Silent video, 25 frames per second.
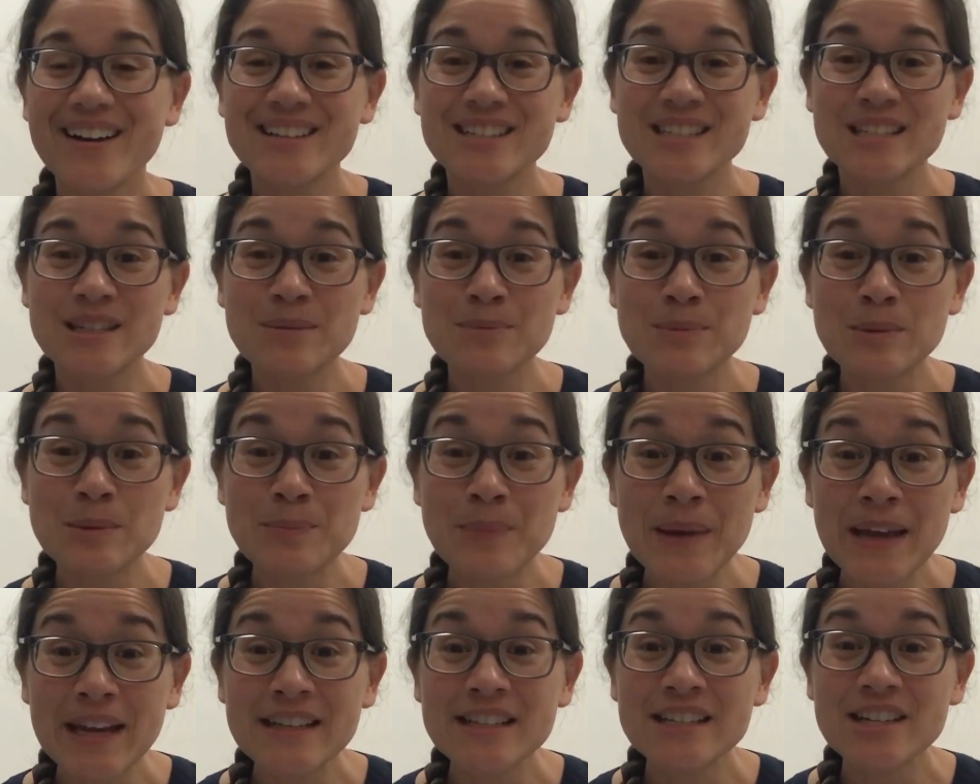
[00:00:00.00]

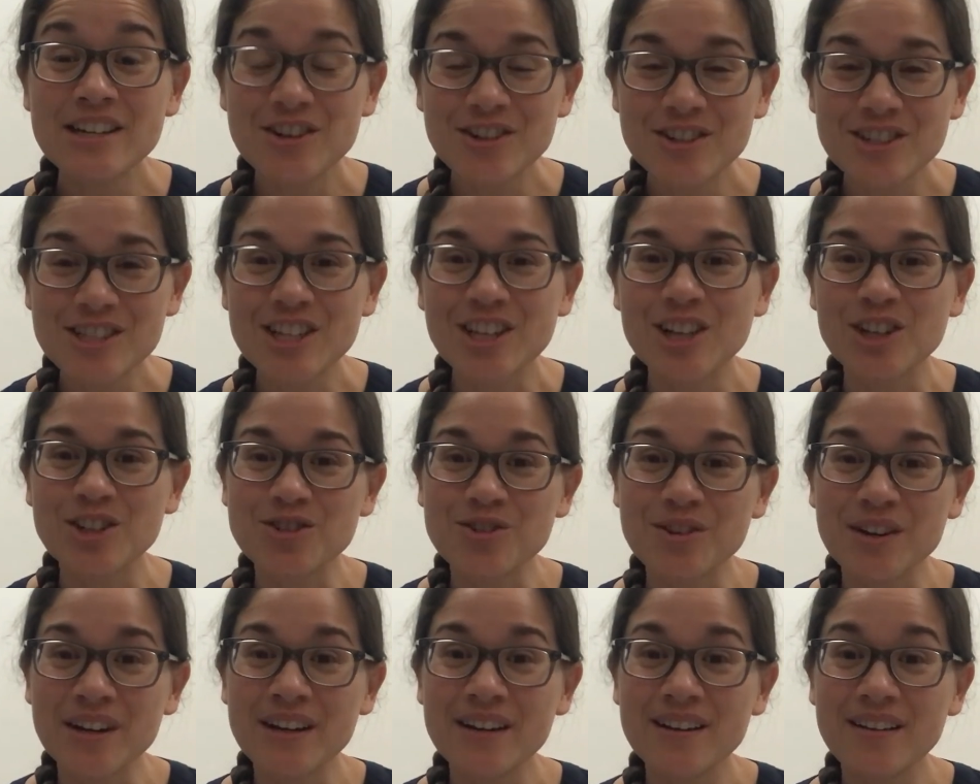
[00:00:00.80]
Speak to your
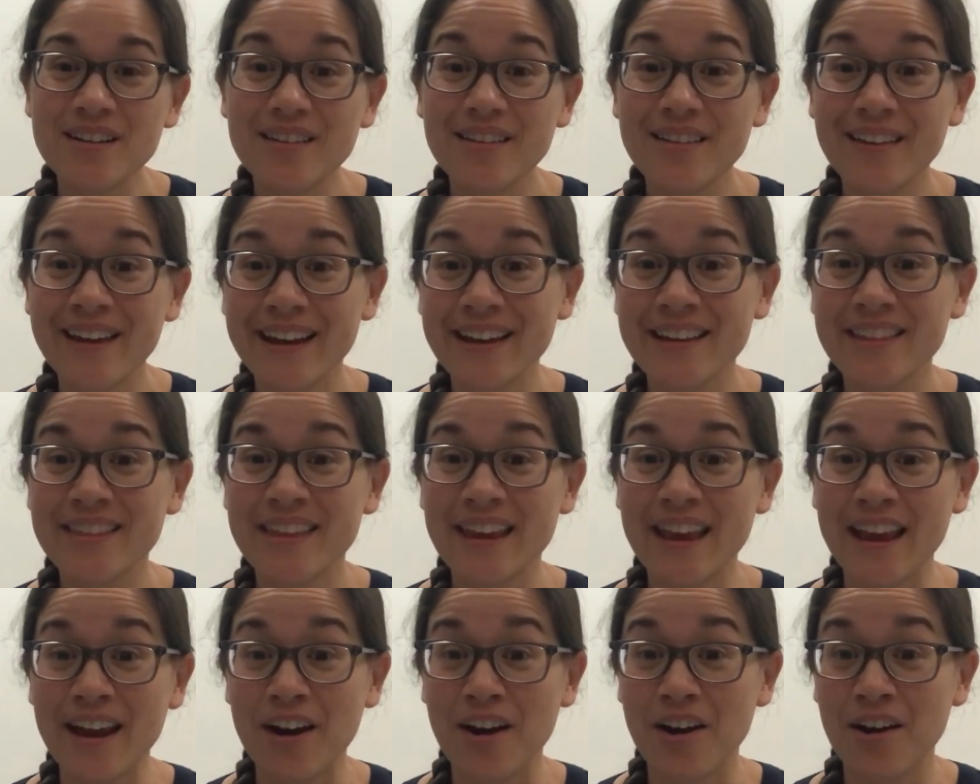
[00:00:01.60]
children like
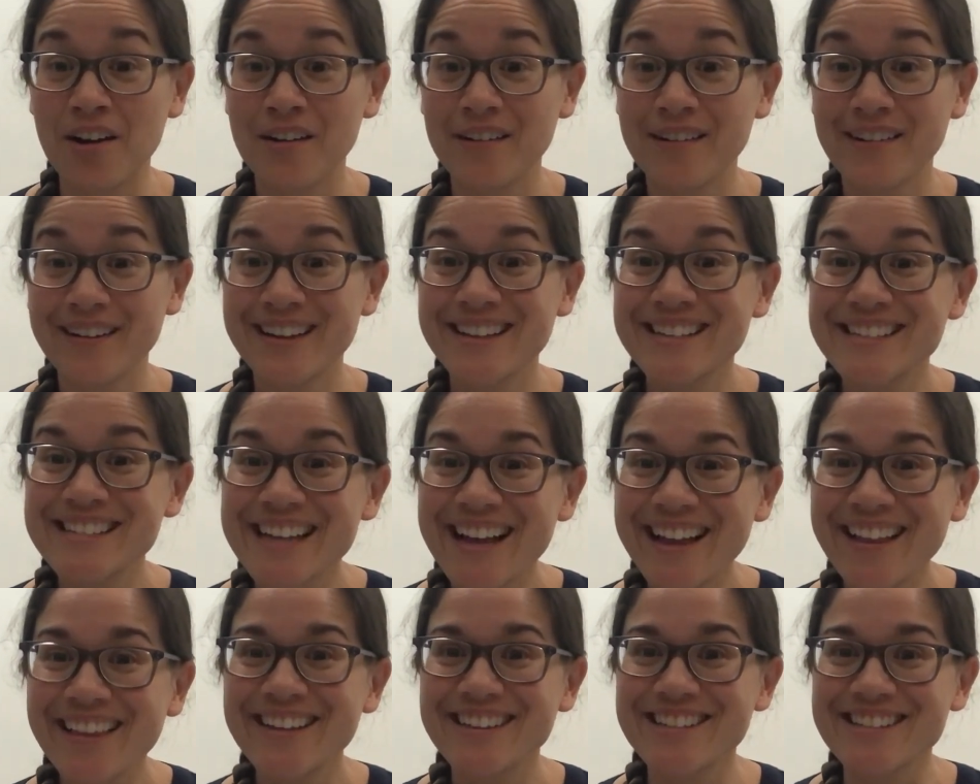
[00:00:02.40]
they are
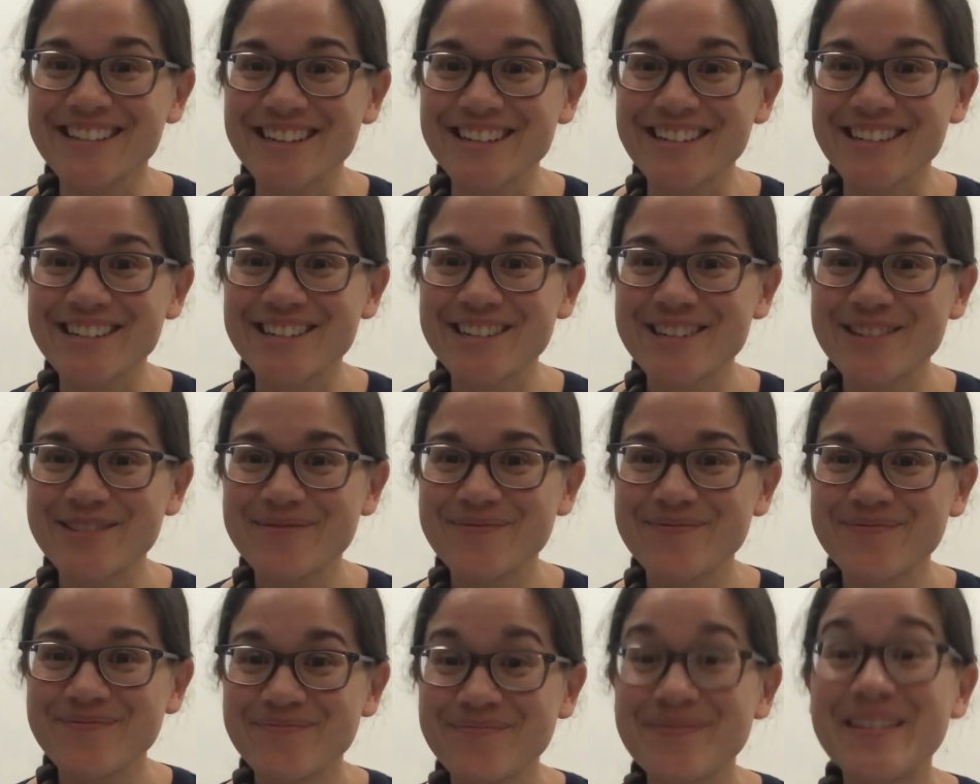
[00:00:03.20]
intelligent,
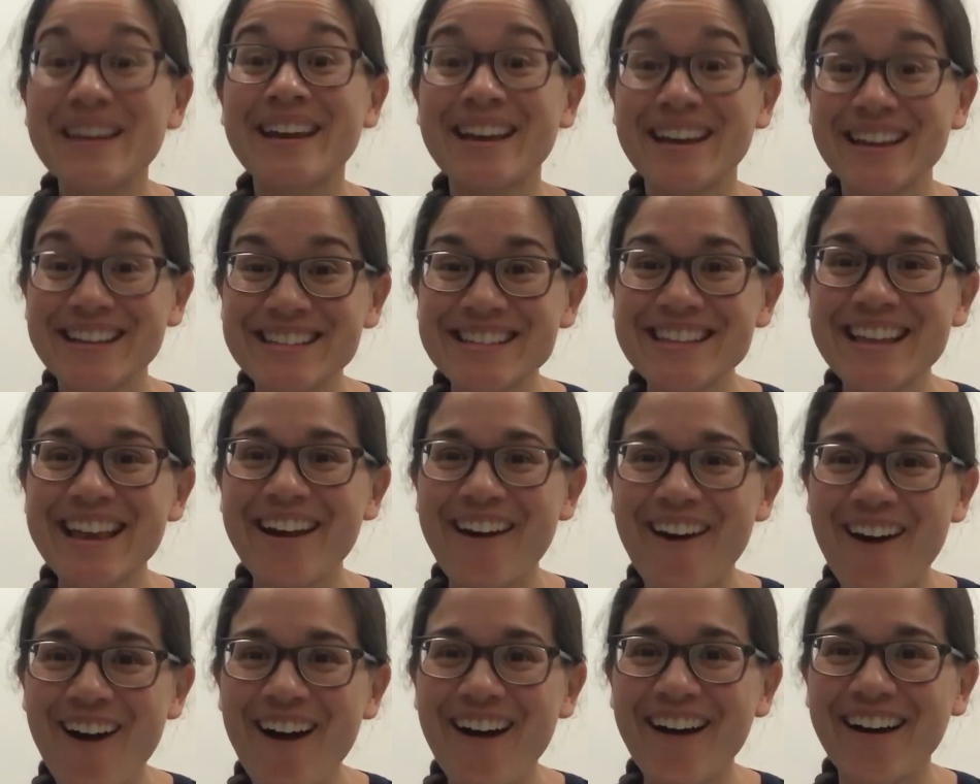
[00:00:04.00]
because they
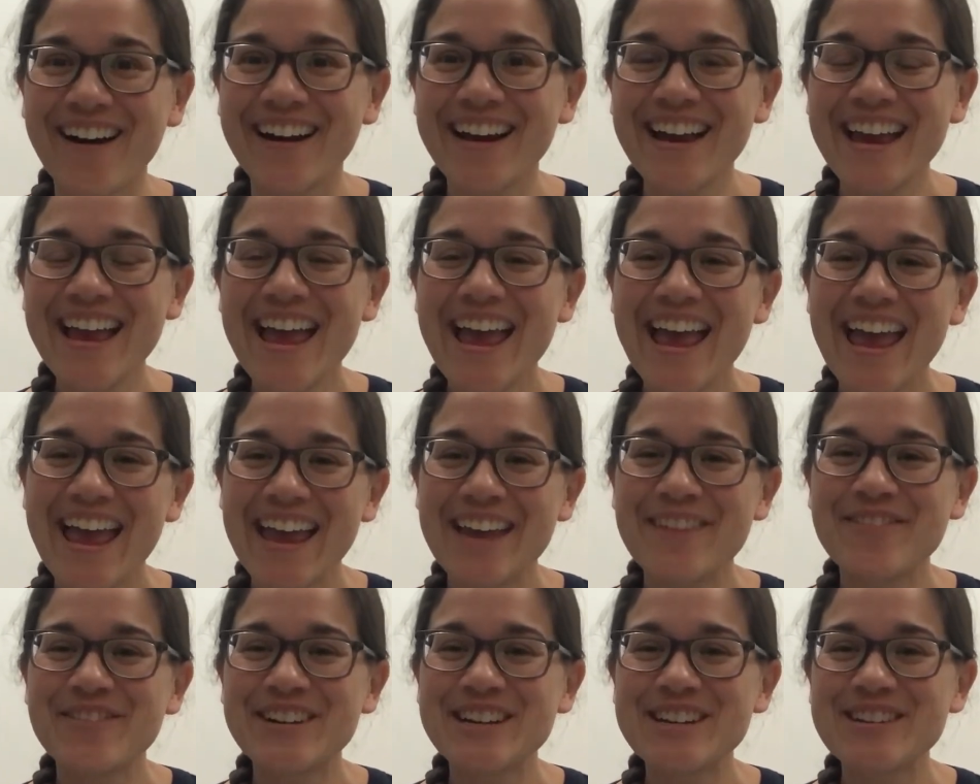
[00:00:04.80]
are.
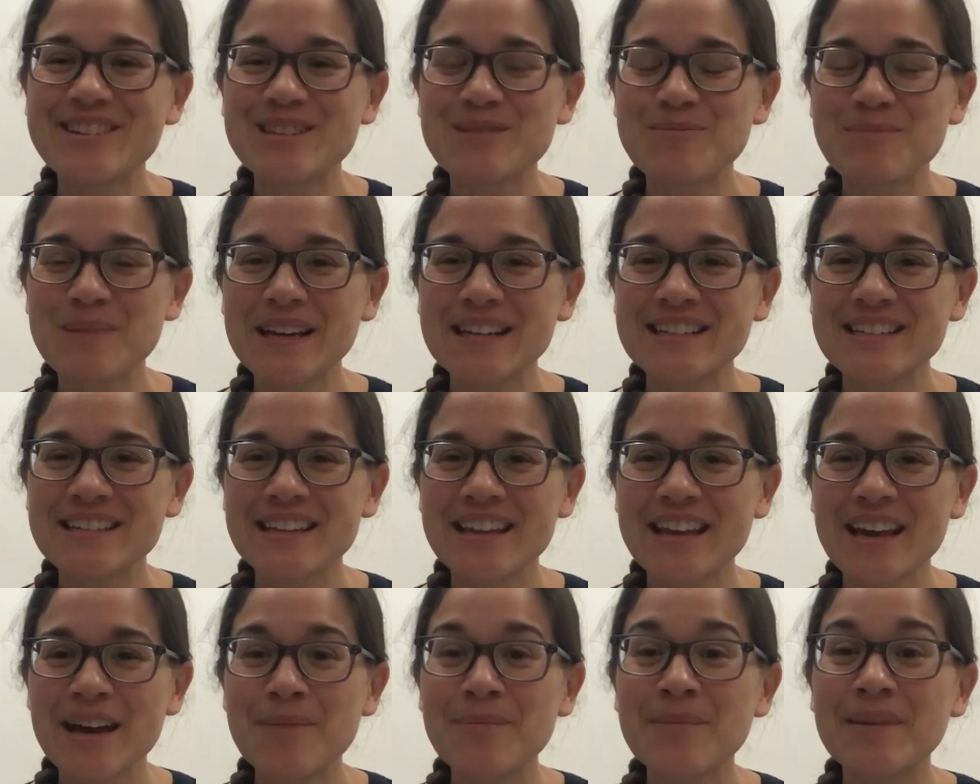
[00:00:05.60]
And when you speak to
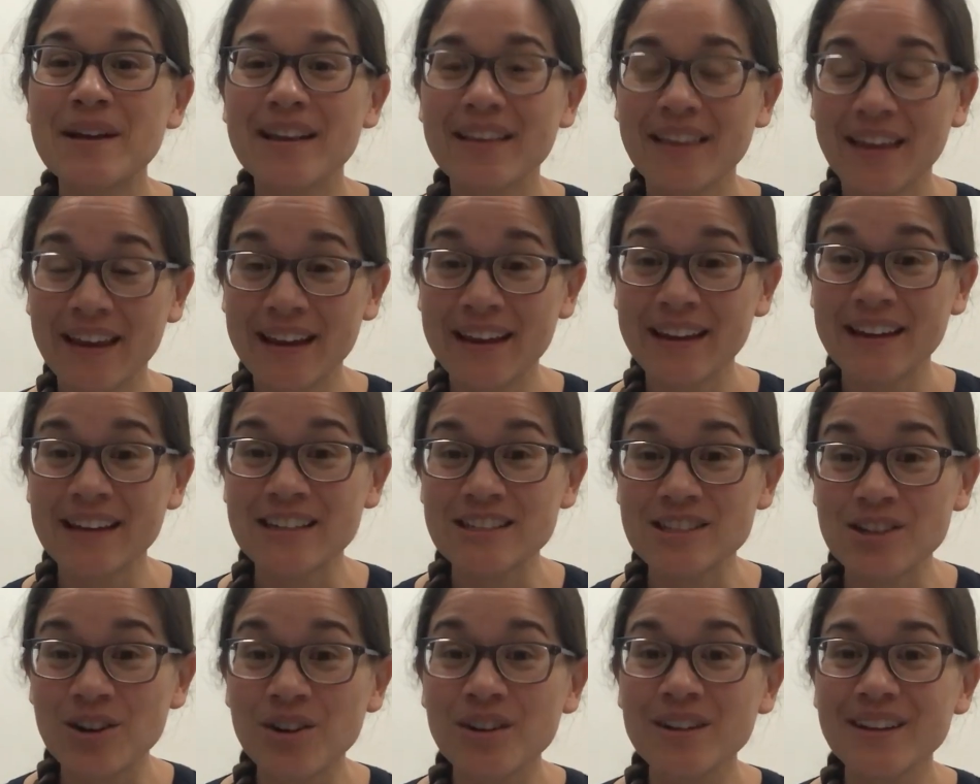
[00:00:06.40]
them like an
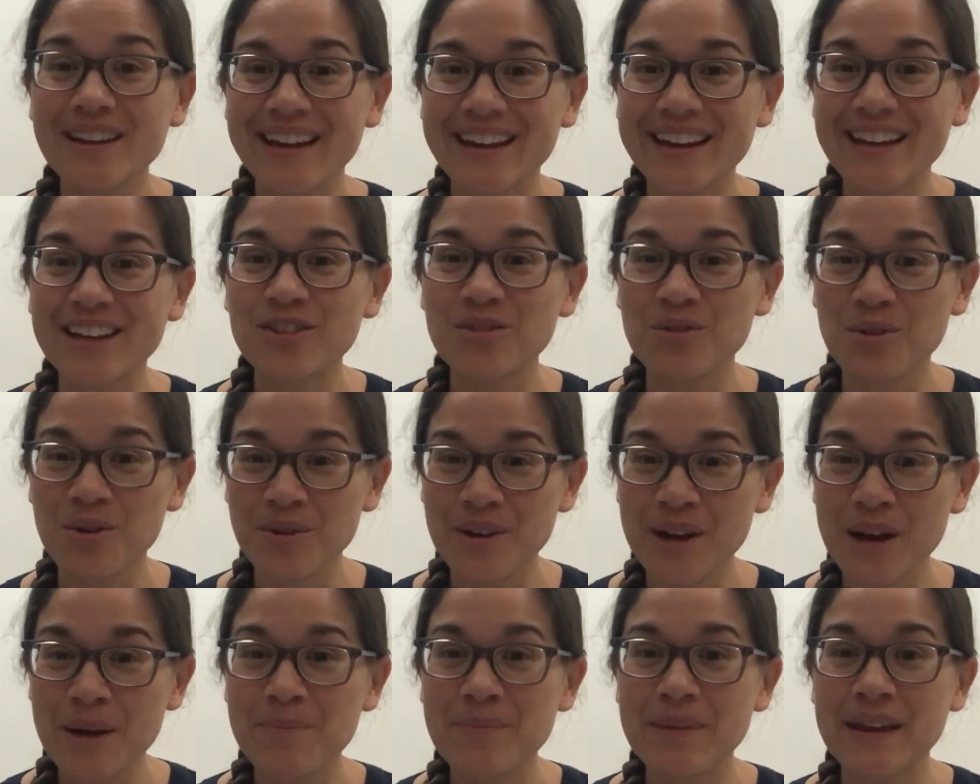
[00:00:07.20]
adult, like a
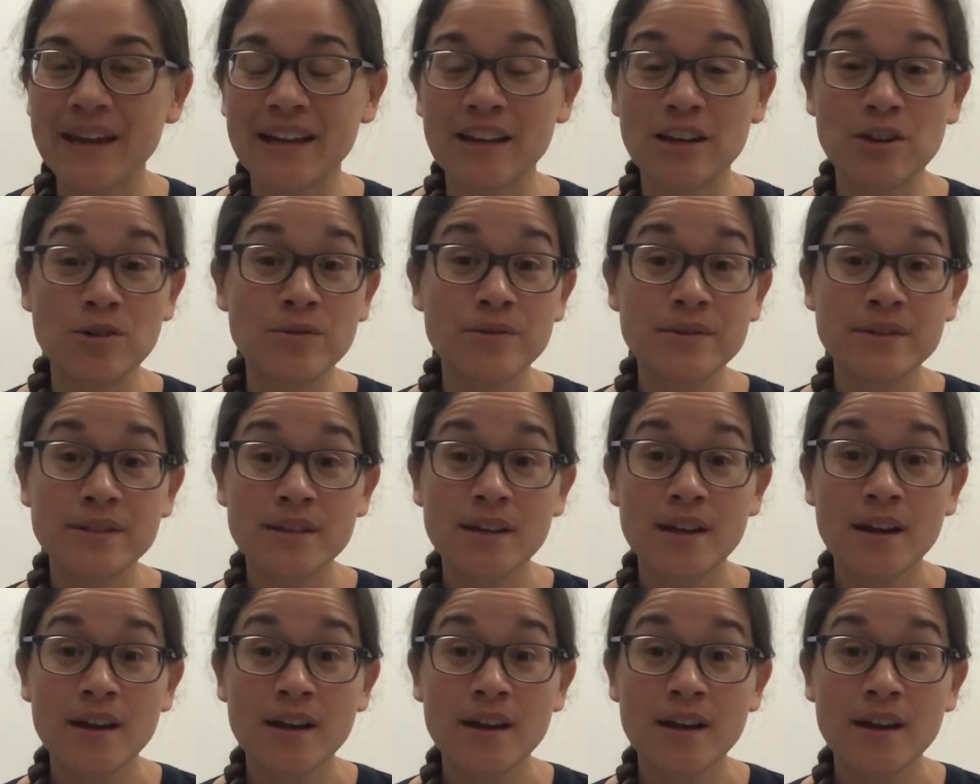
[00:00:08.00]
grown-up, and use